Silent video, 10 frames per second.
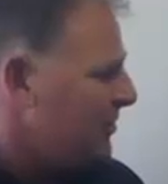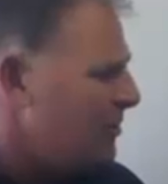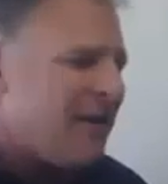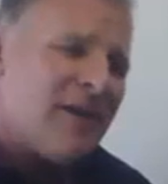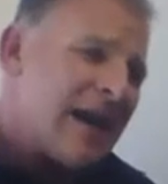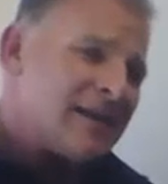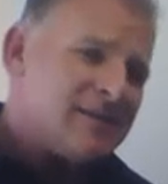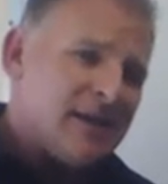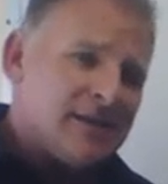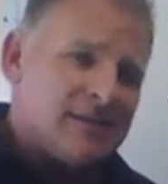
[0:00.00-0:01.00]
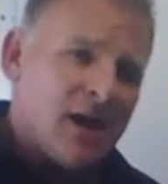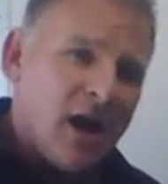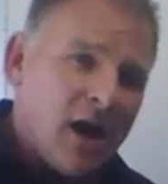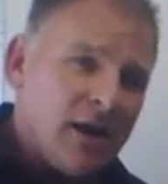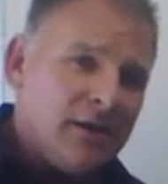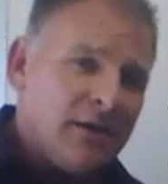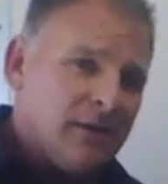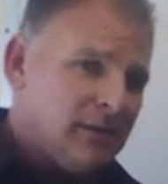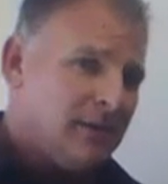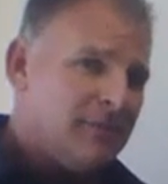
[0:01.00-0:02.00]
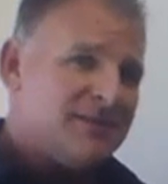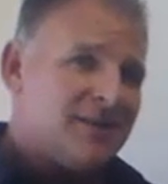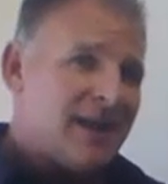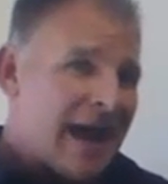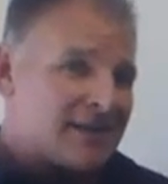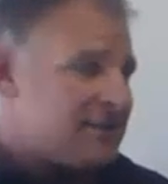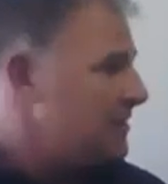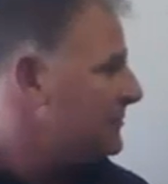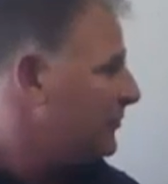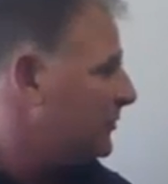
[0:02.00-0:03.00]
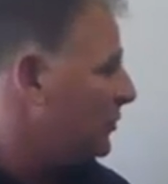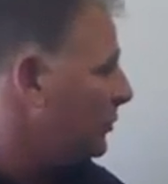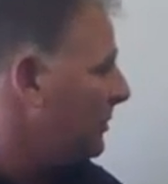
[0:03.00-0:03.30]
you have access, unlimited access to